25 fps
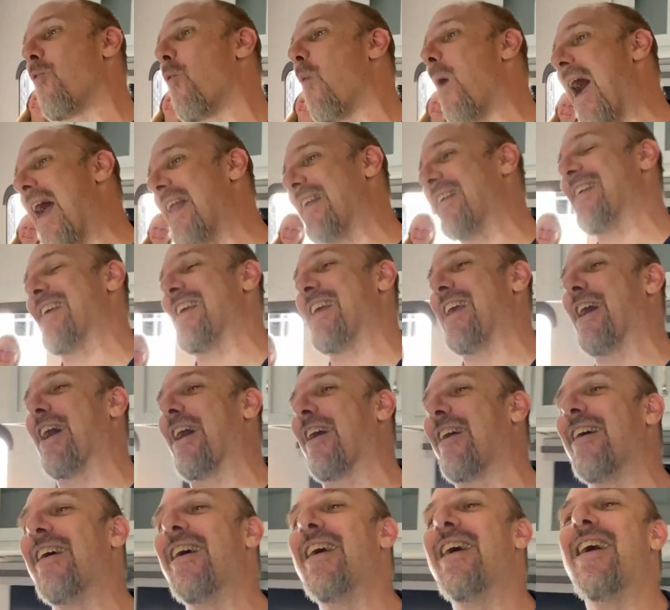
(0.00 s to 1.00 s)
wet in here,
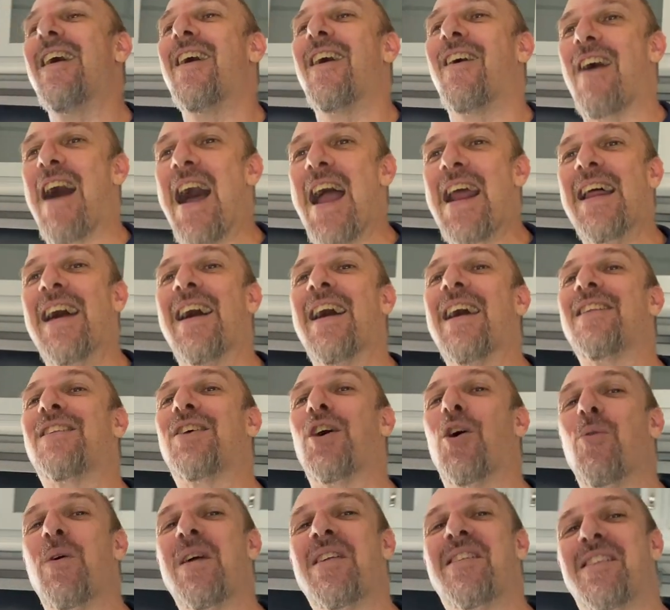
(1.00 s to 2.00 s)
right?
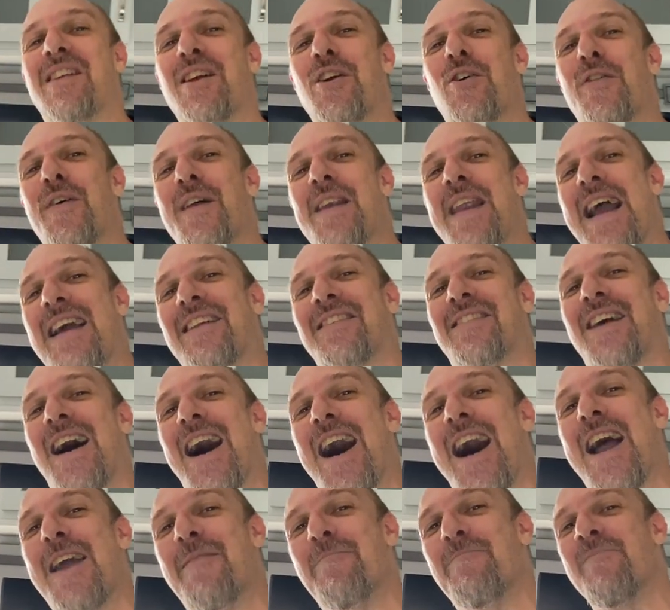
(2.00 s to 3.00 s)
Until we see you the next
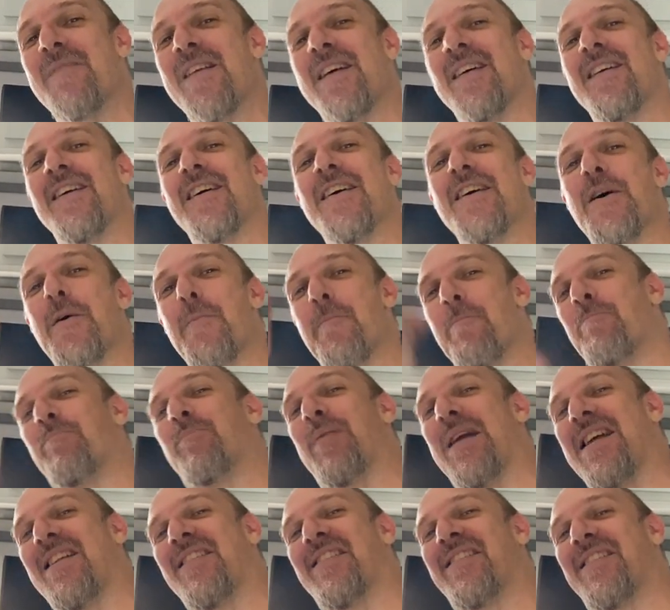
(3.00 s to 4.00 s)
time,
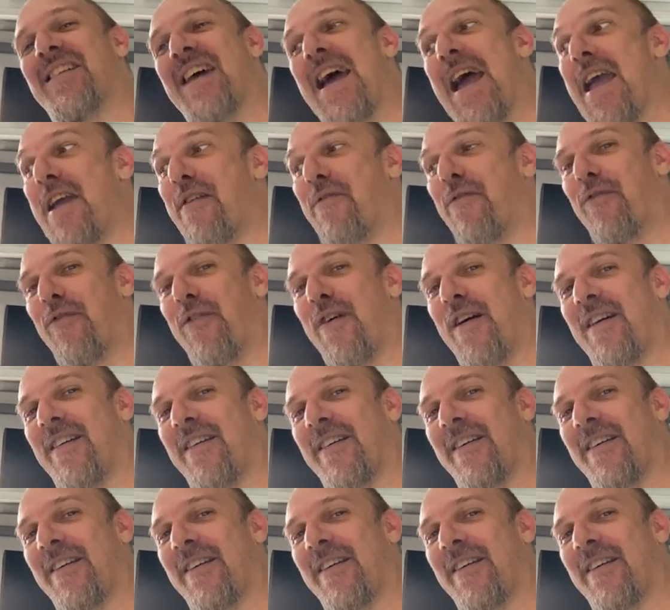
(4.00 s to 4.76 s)
be safe.